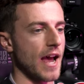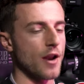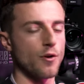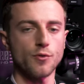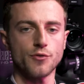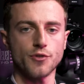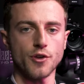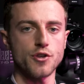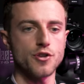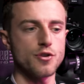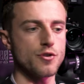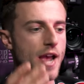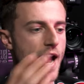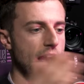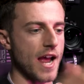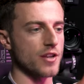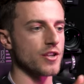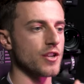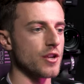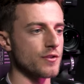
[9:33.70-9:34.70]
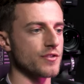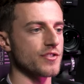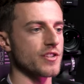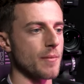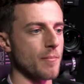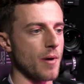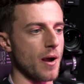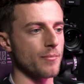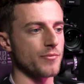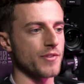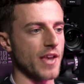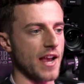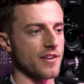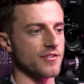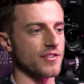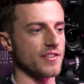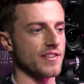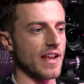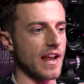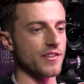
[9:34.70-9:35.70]
And also, you can use SimHub
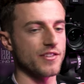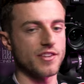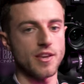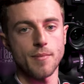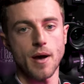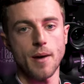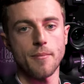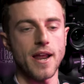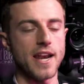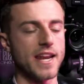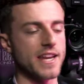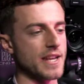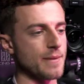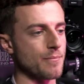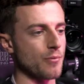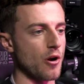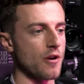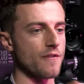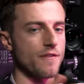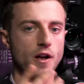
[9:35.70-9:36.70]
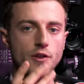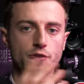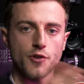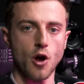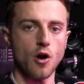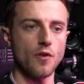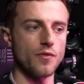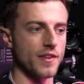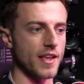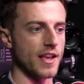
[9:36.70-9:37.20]
dashes and SimHub L E D profiles on